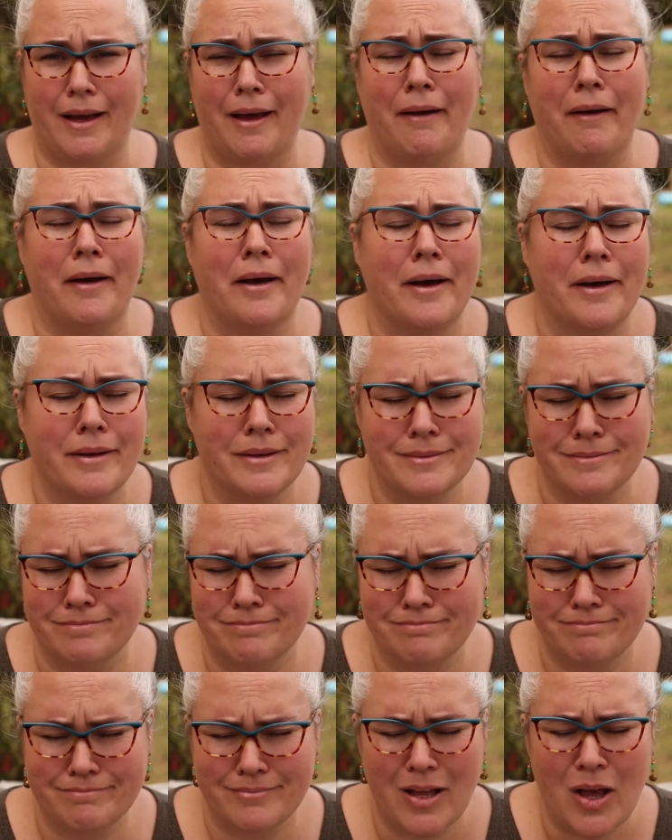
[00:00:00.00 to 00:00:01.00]

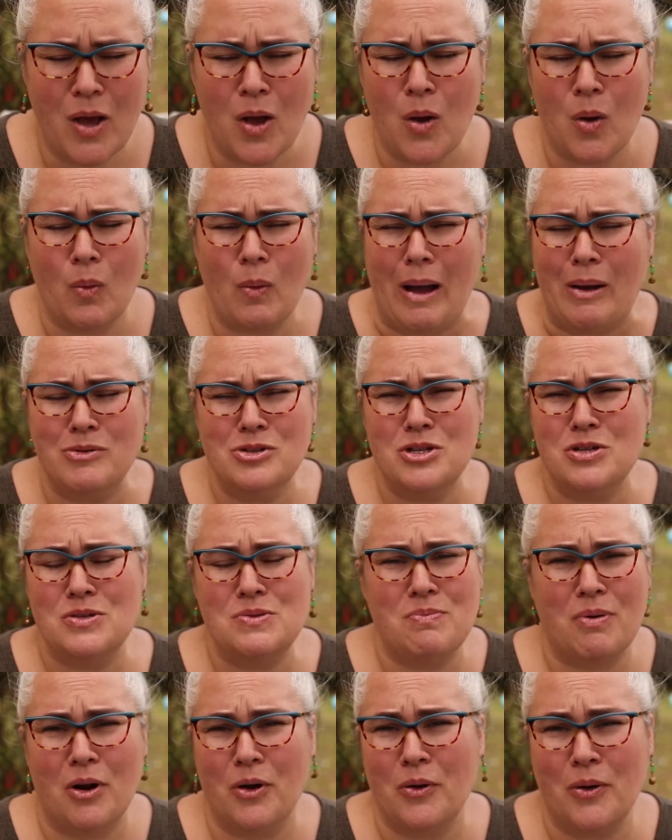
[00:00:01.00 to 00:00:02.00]
oh, why would you
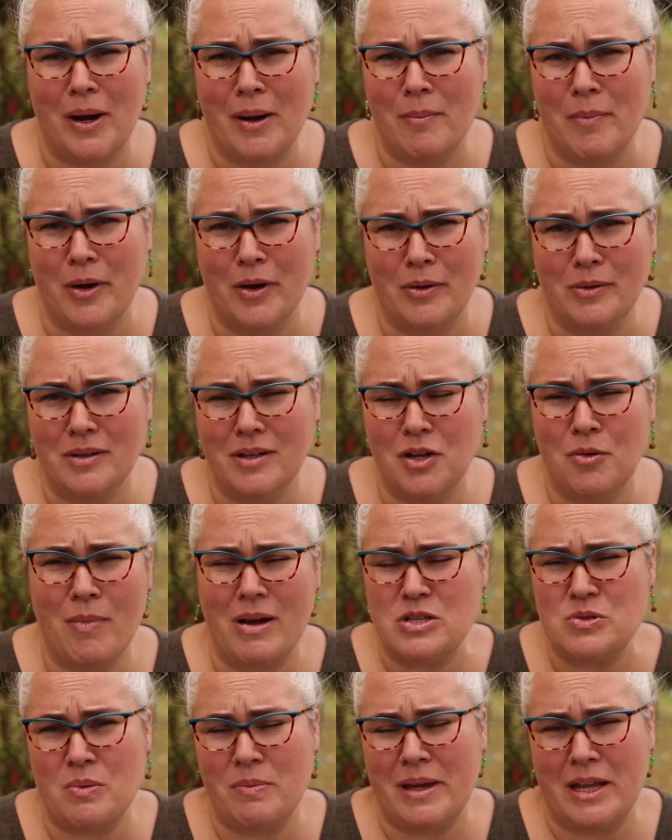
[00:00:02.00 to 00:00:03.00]
use program mode? You
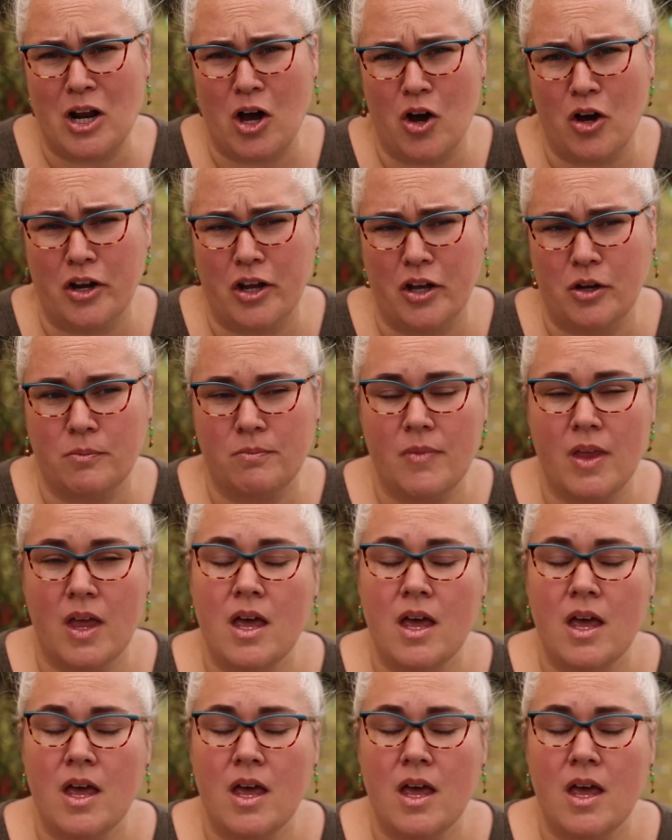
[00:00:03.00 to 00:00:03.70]
might as well be in auto.